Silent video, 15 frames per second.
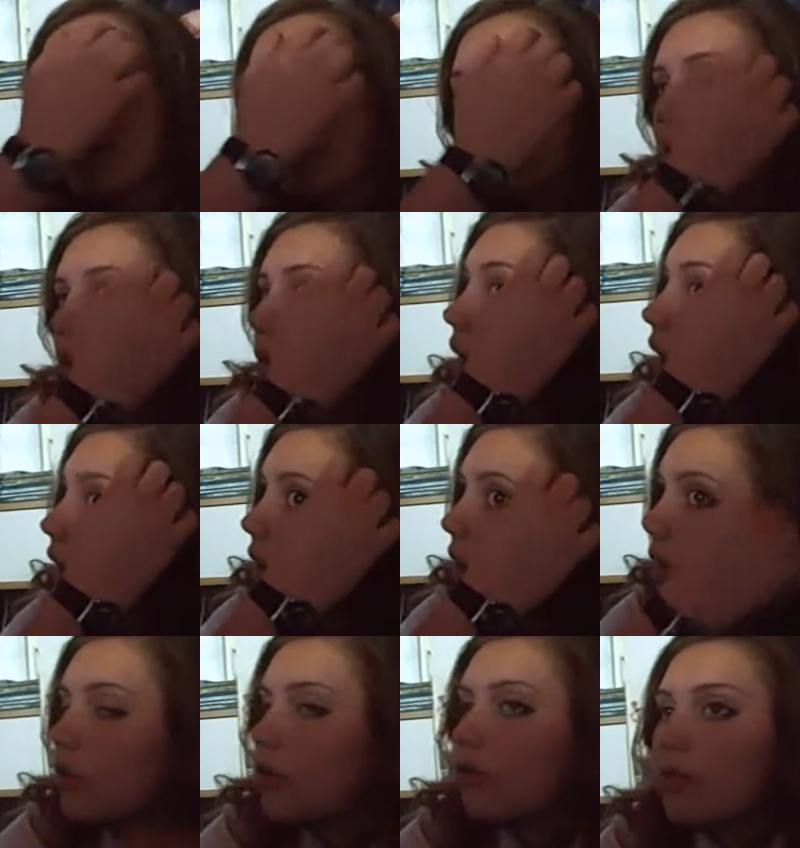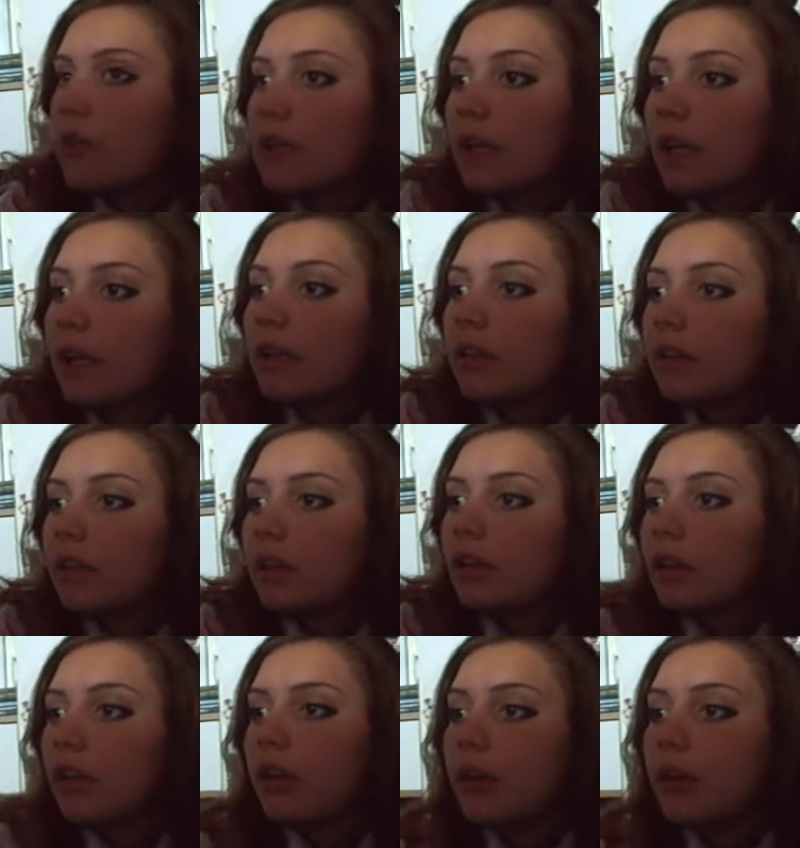you know, that green light that